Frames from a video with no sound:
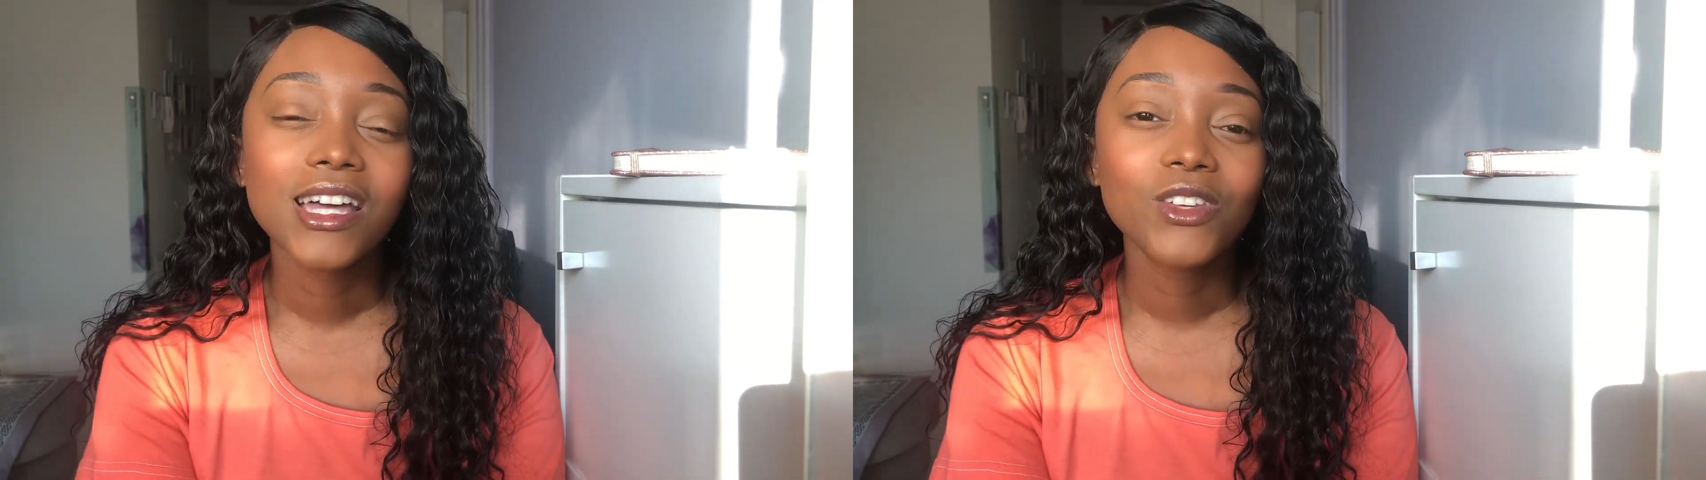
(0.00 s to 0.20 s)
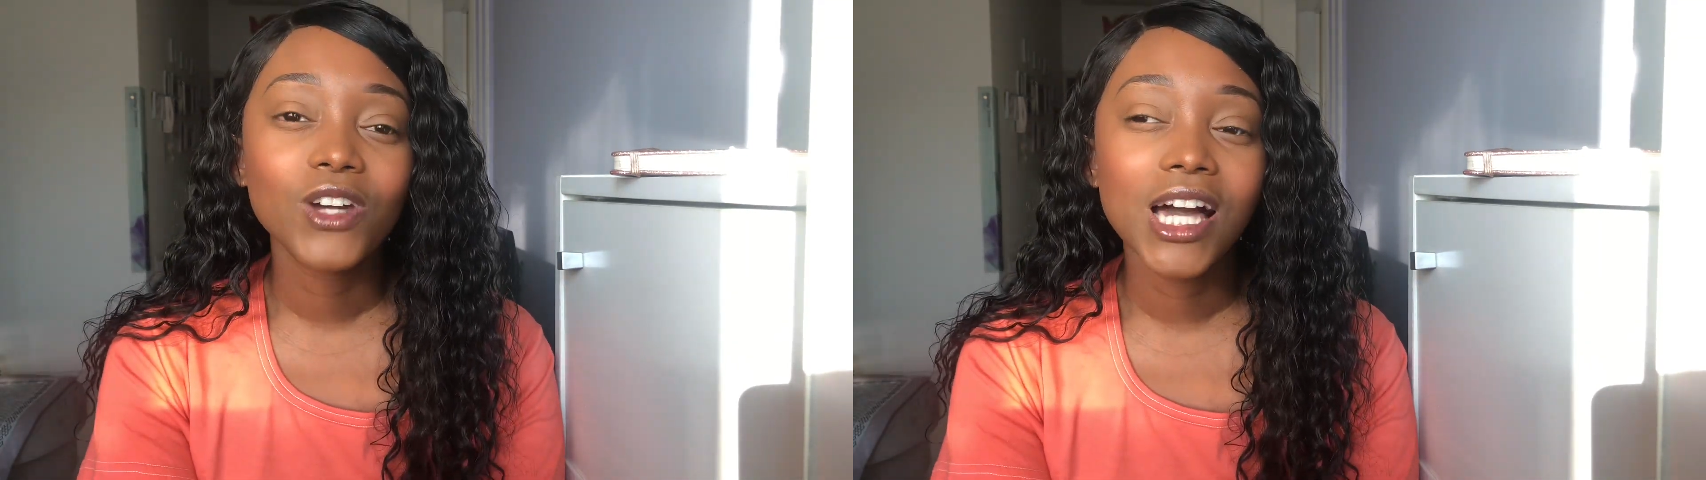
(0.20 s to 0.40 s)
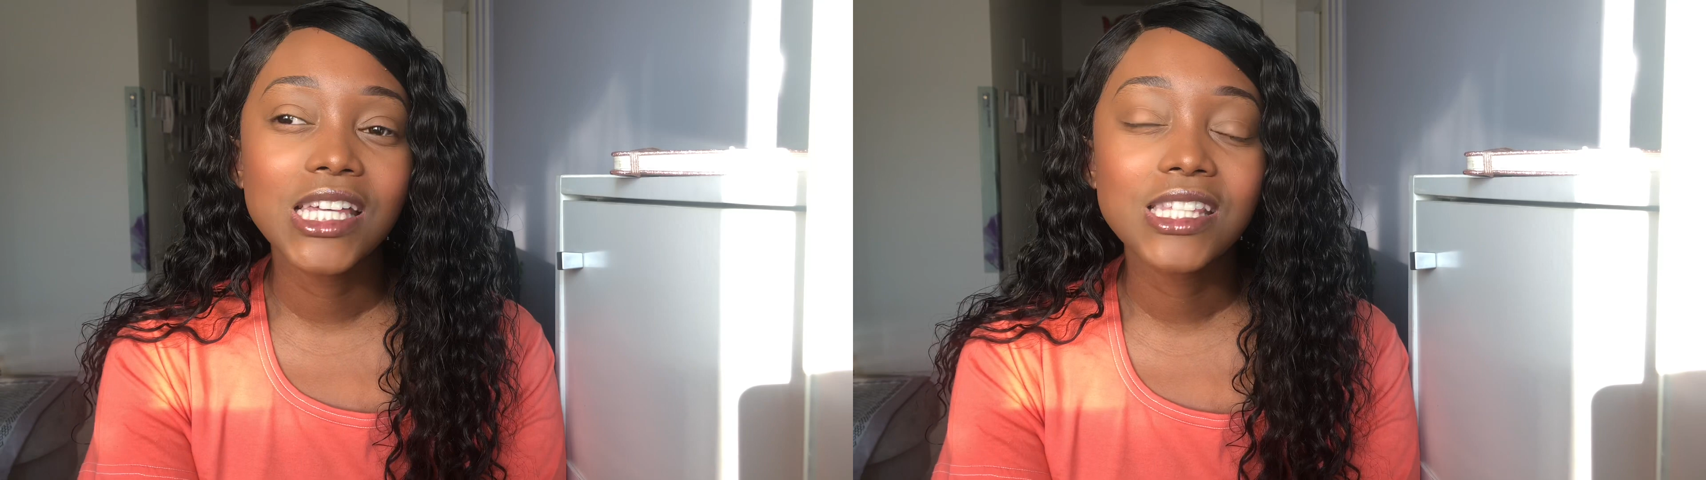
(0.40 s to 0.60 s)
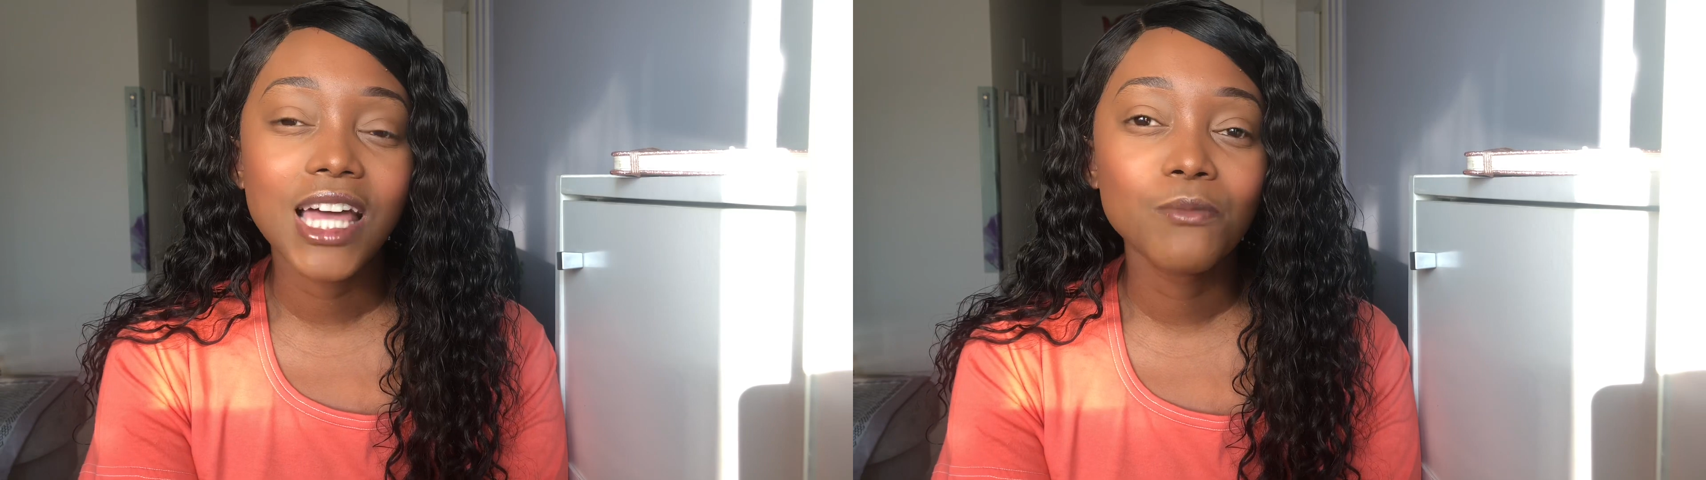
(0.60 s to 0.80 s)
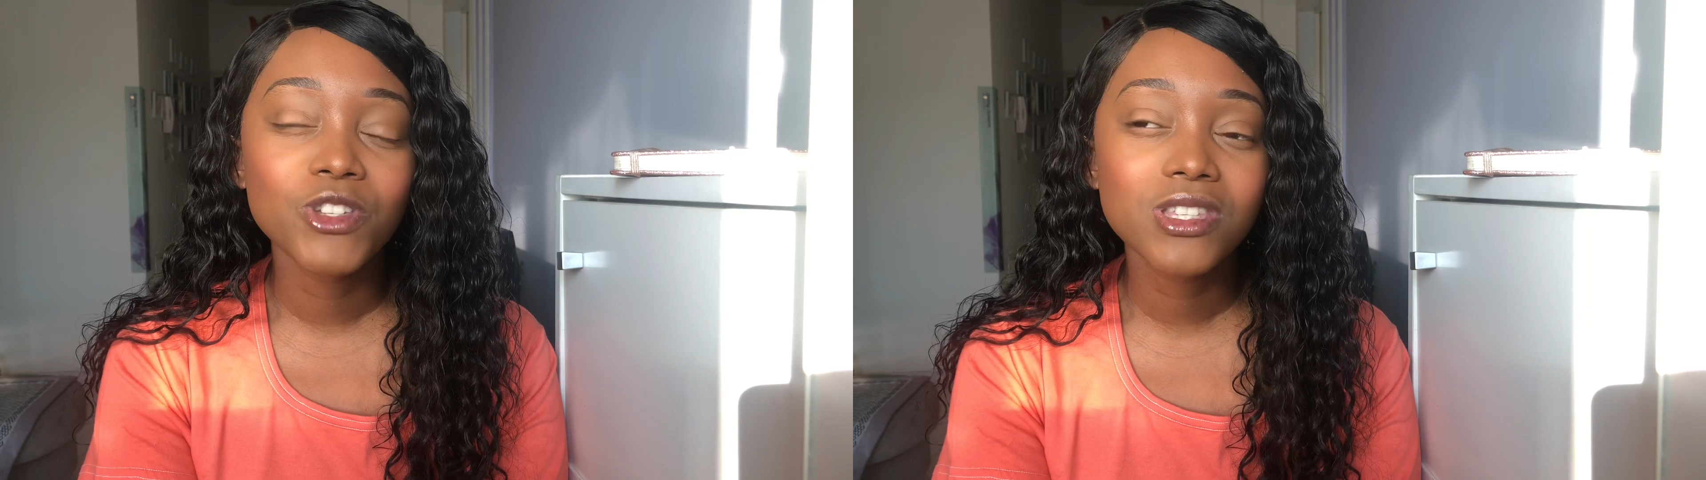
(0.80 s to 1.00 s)
you guys,
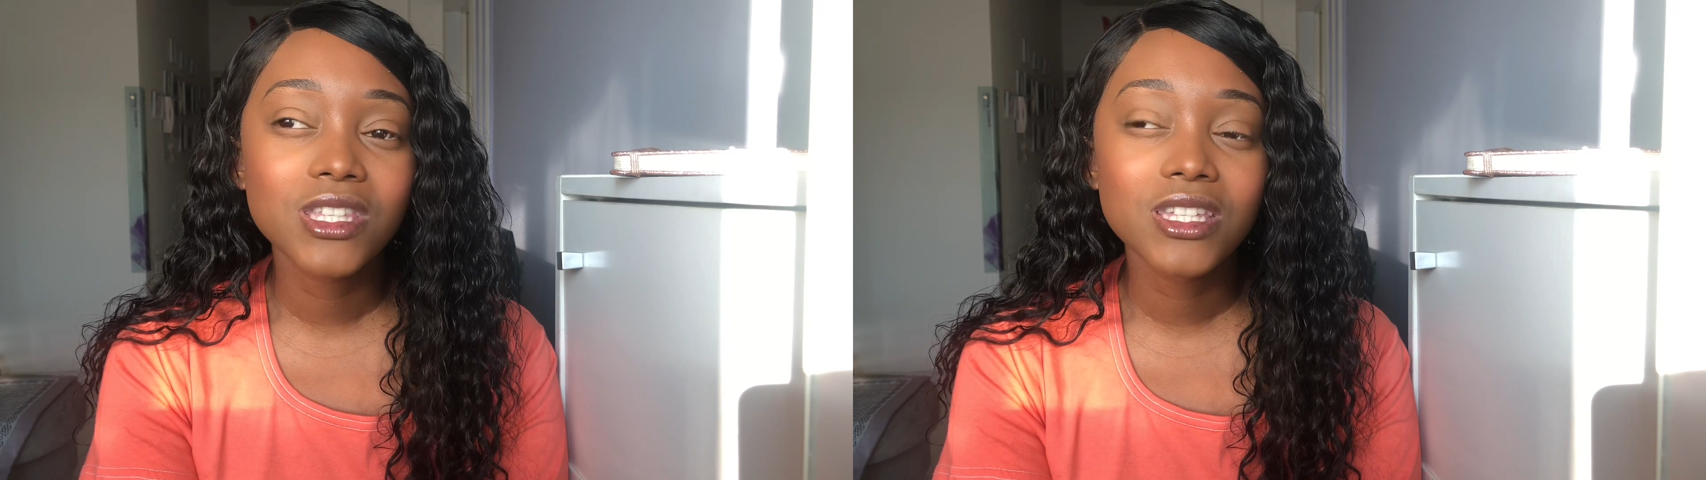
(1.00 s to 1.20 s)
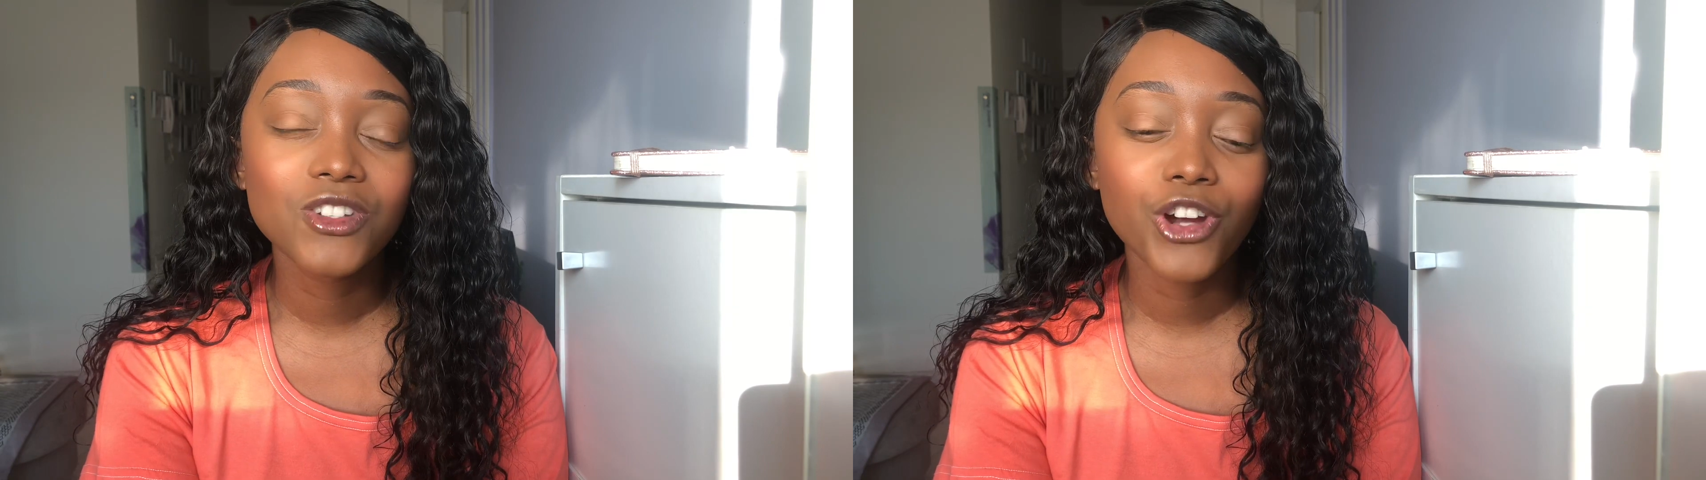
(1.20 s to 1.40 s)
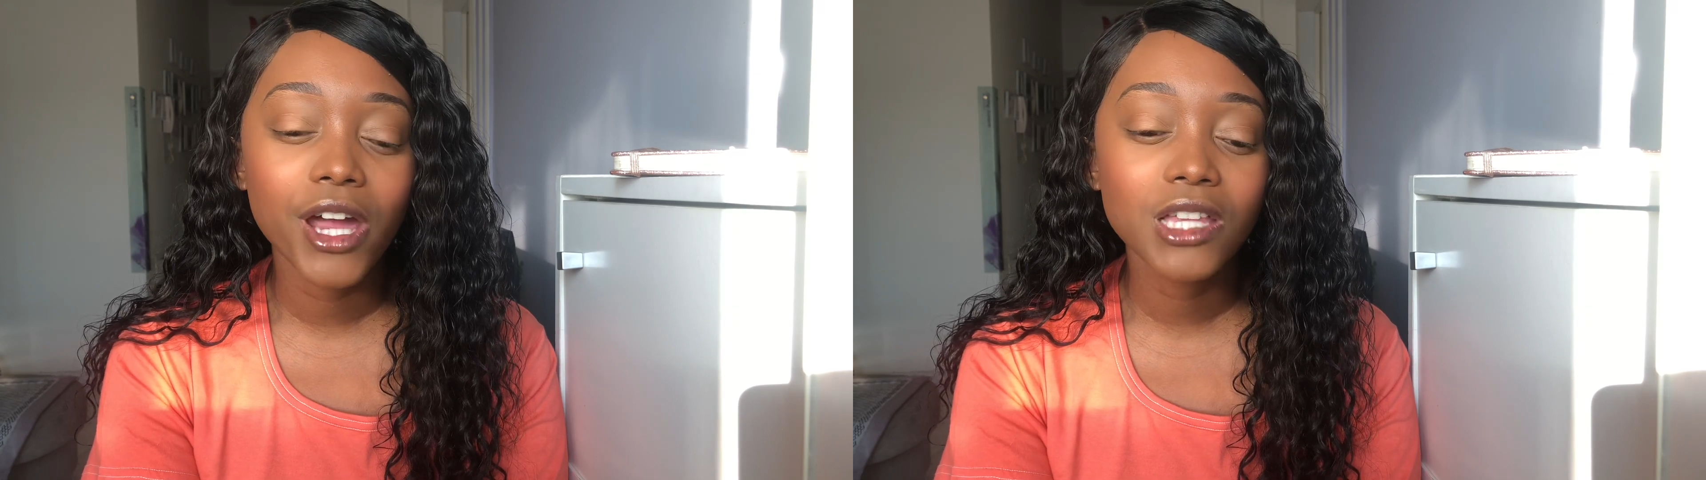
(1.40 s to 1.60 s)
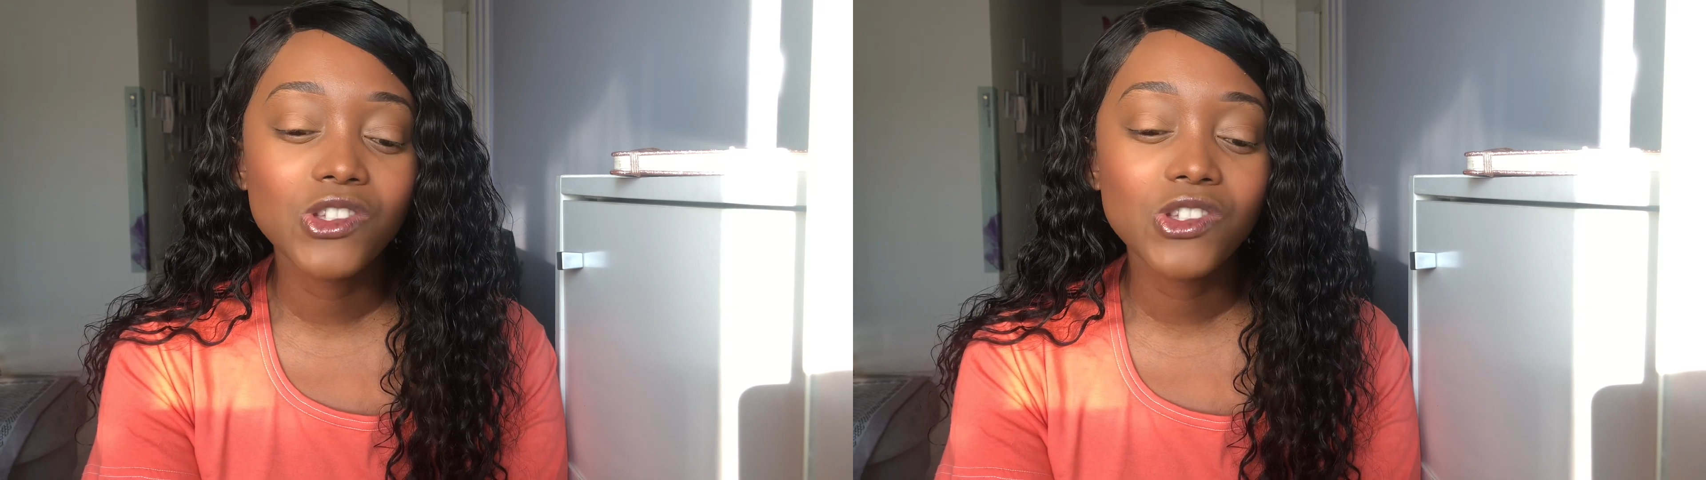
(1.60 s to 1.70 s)
I'm just trying